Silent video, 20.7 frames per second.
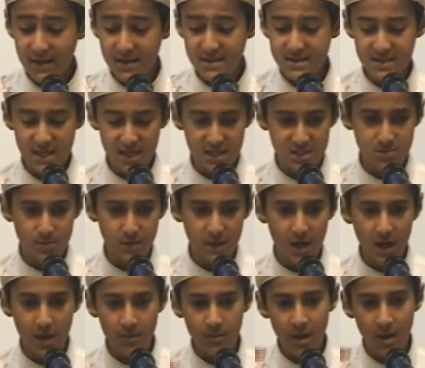has become
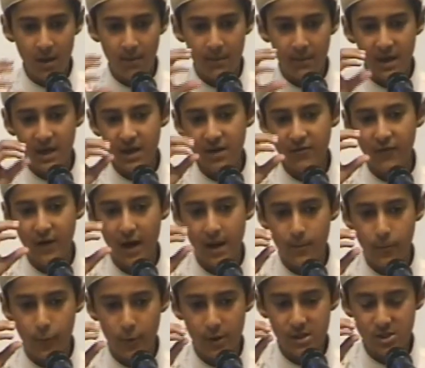a mere
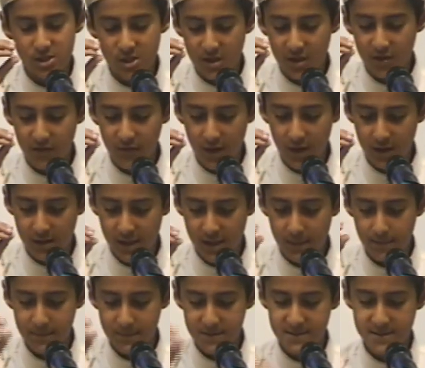vibration of our
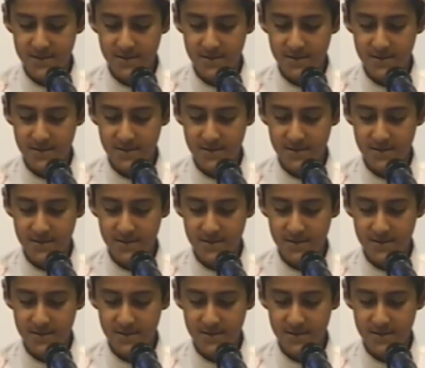lips.